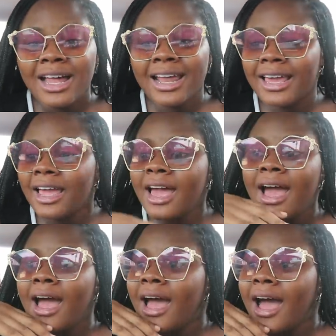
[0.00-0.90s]
Like,
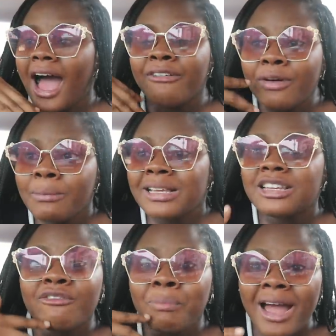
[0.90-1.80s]
I find
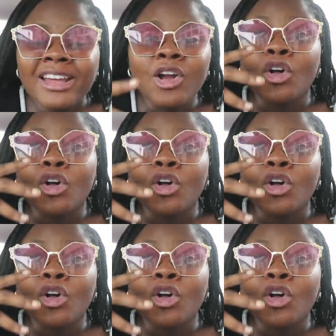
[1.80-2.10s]
myself buying